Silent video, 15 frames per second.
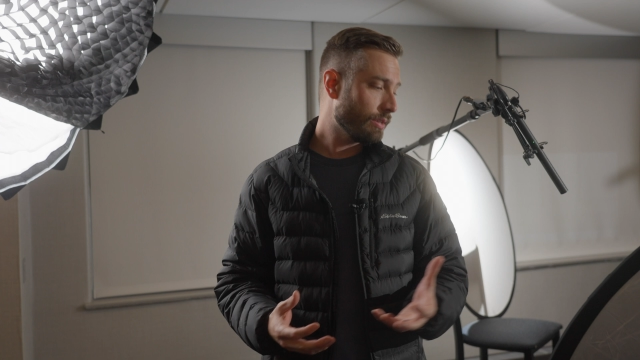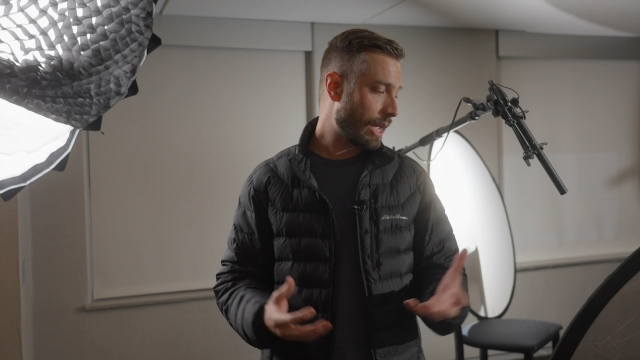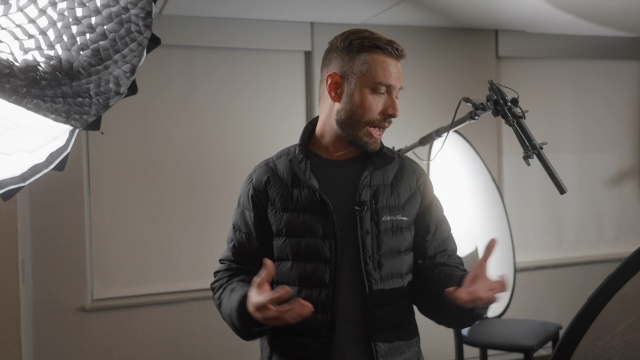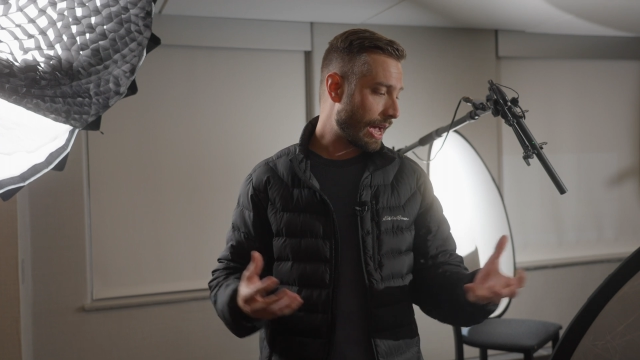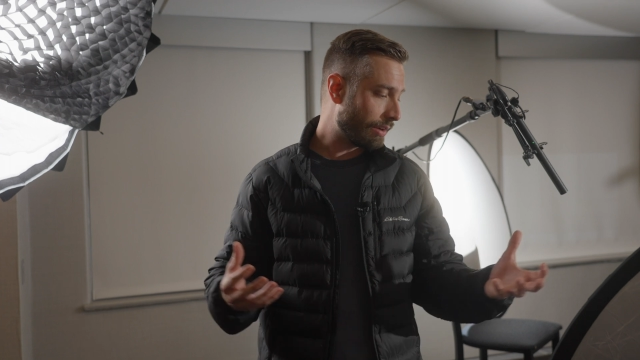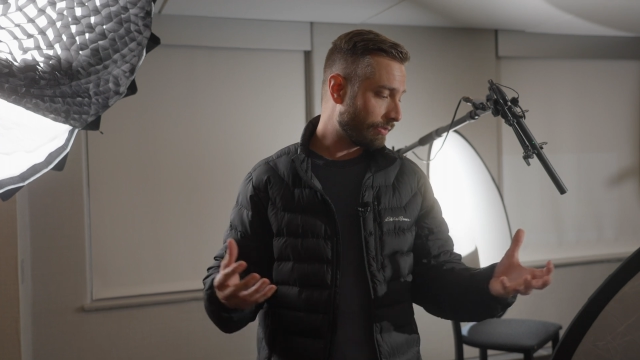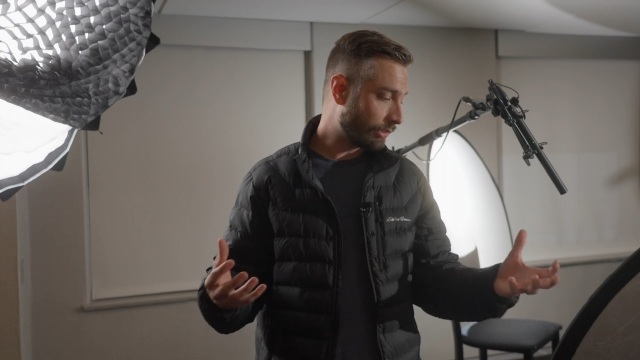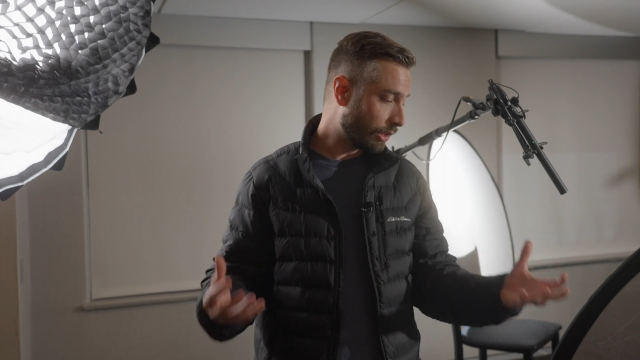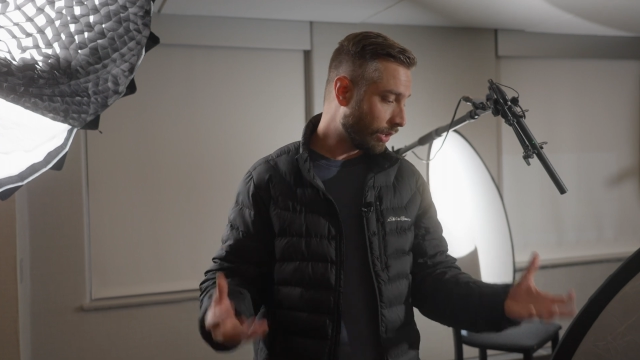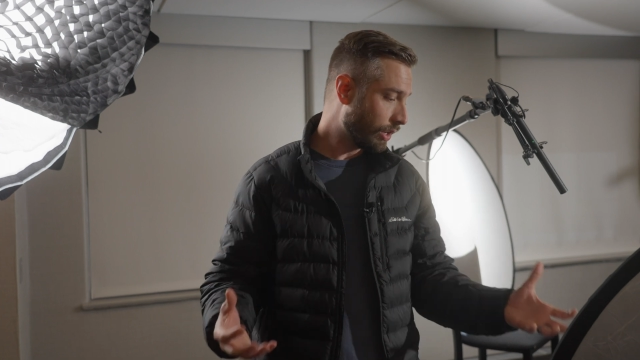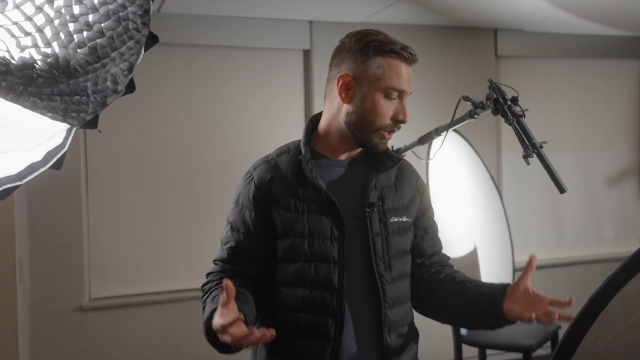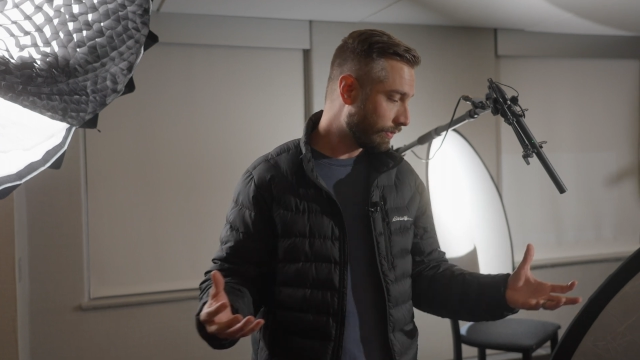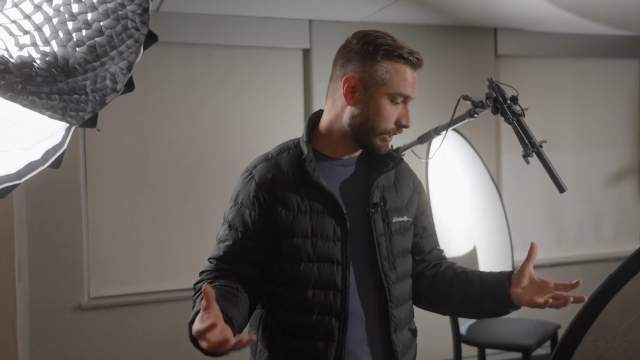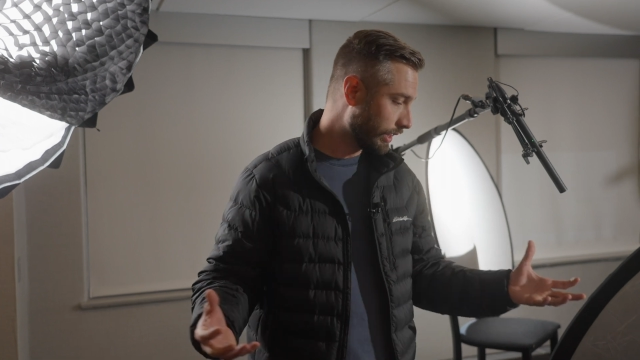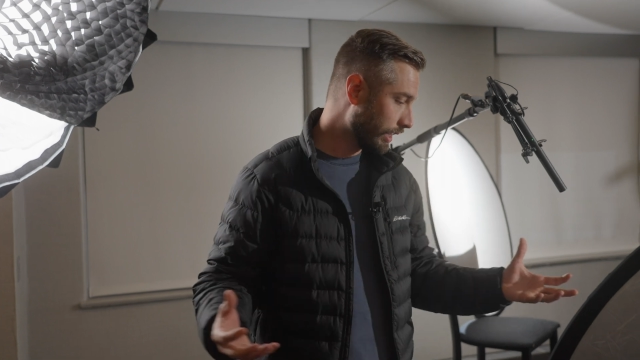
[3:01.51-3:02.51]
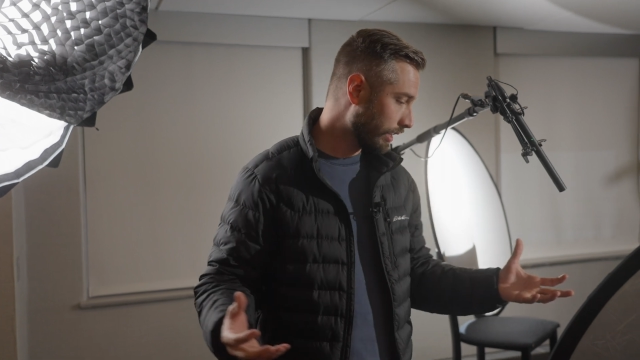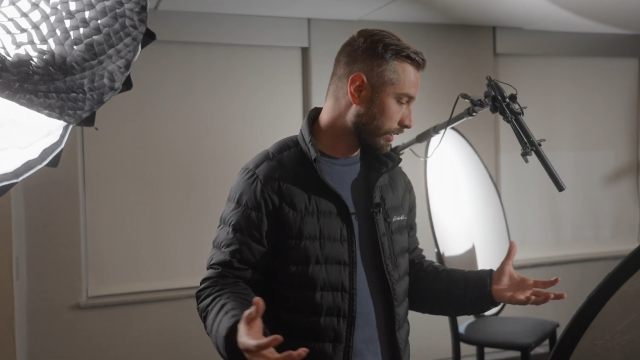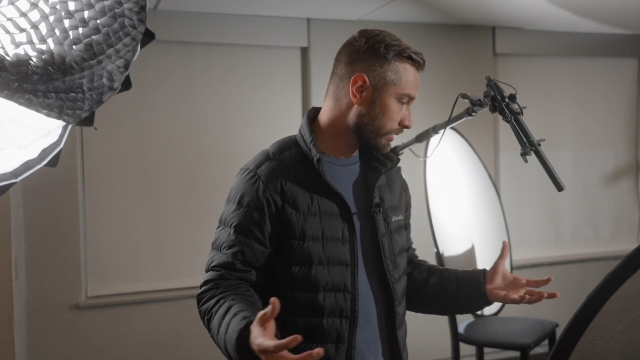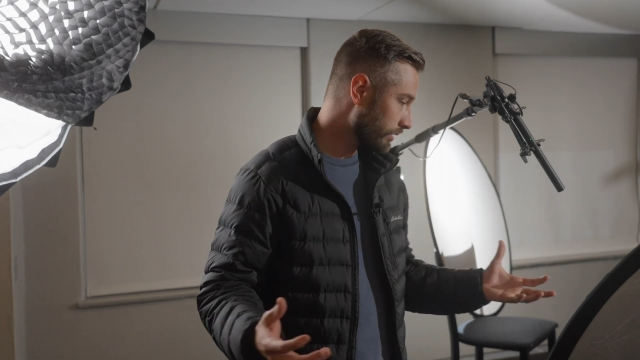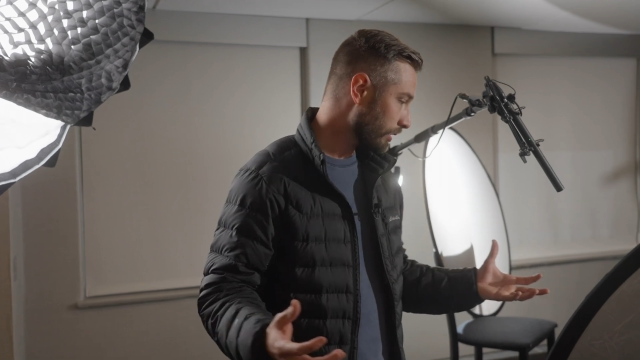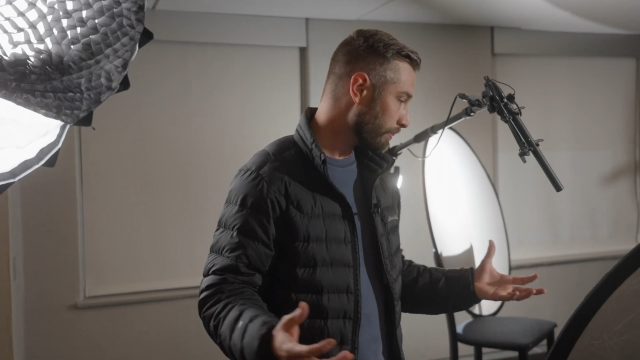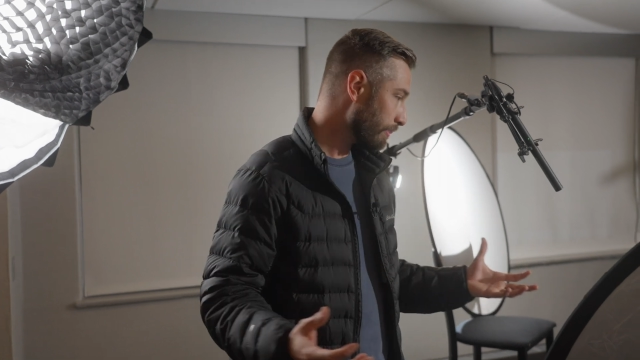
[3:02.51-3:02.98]
have learned over the
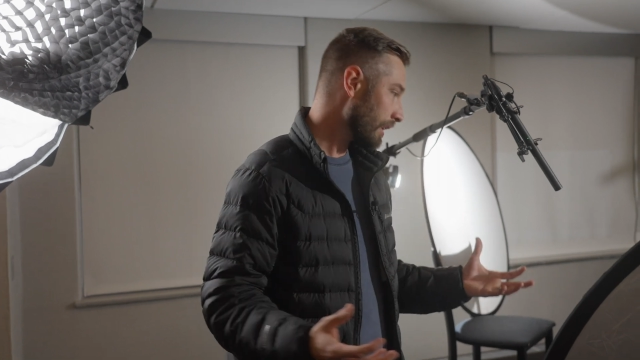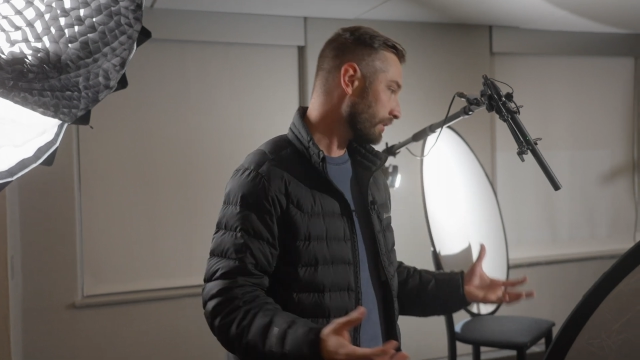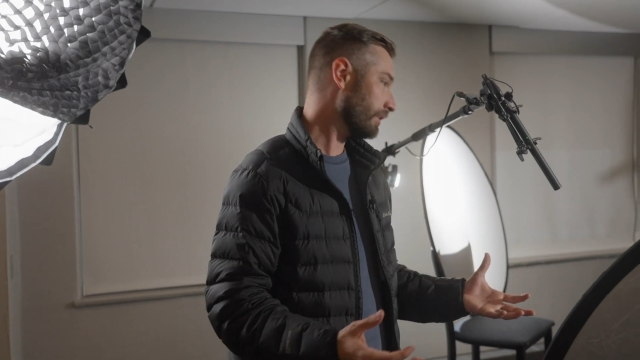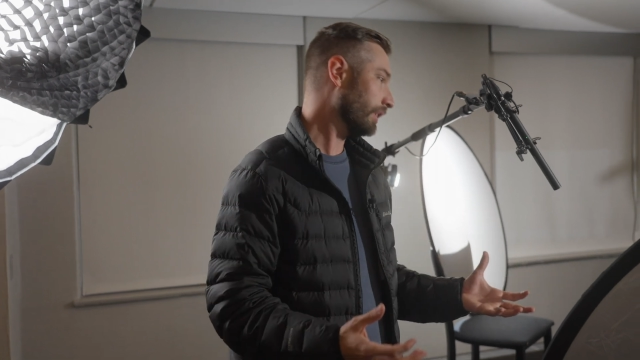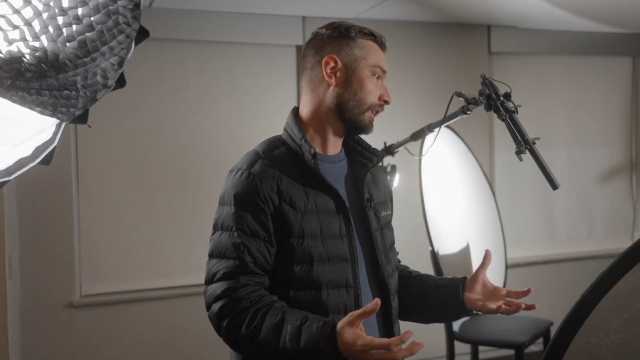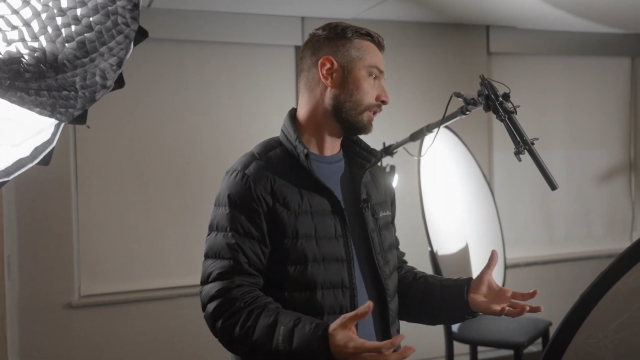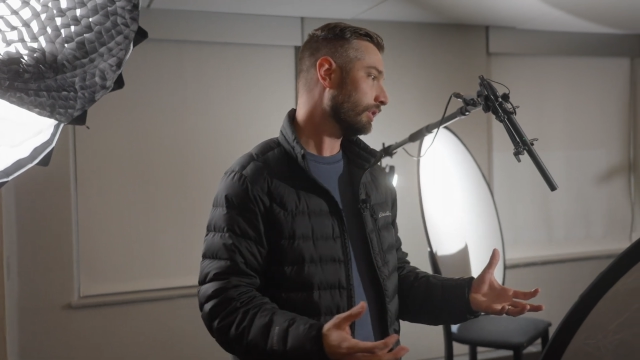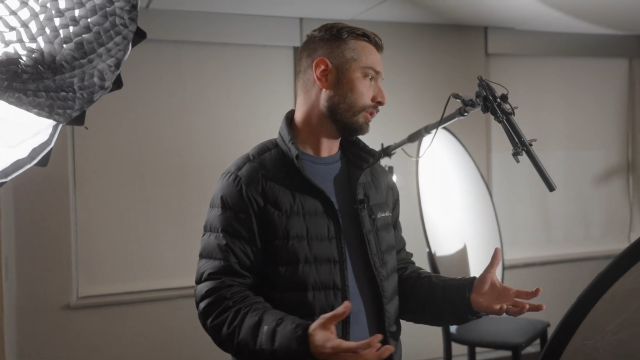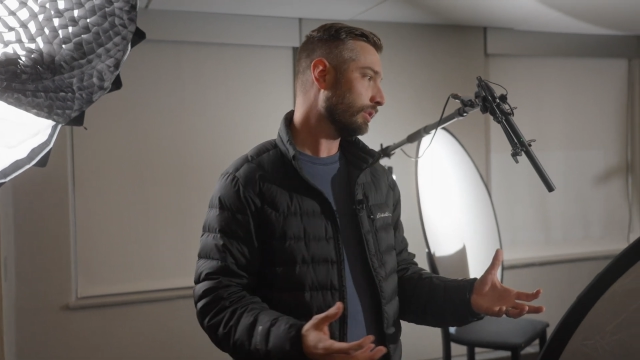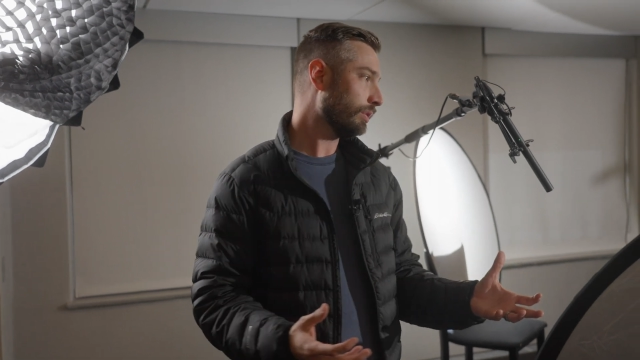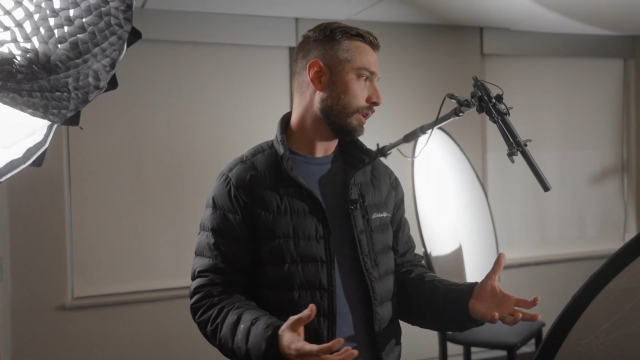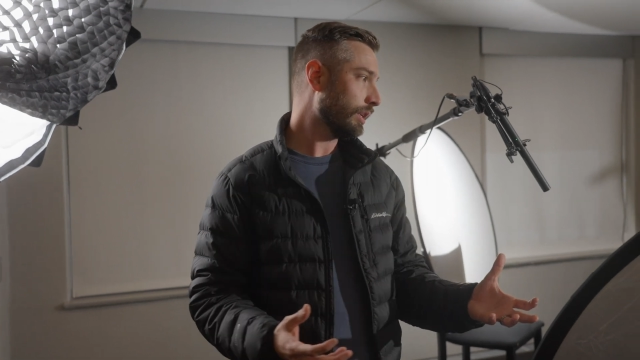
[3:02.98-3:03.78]
years the best thing to do